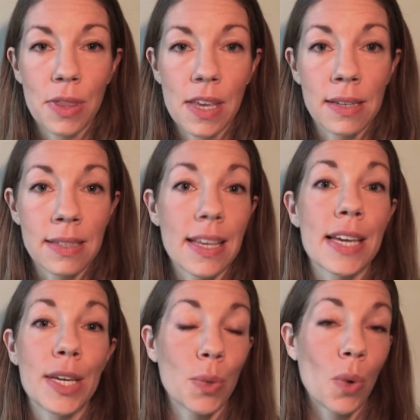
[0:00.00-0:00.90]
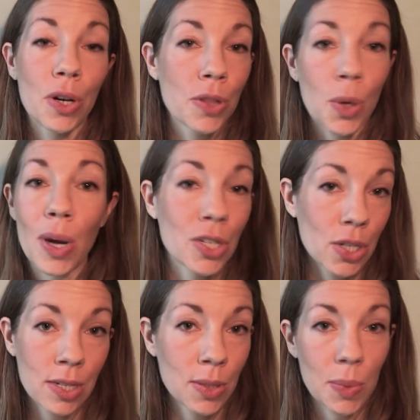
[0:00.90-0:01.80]
things like what are the
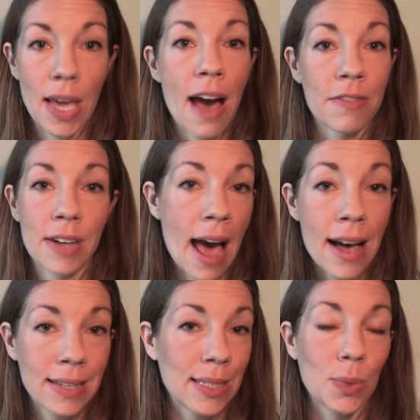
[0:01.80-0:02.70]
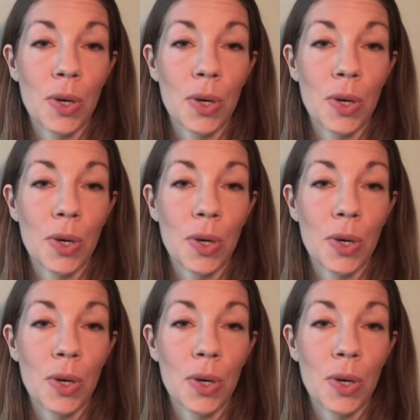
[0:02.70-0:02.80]
questions we haven't asked?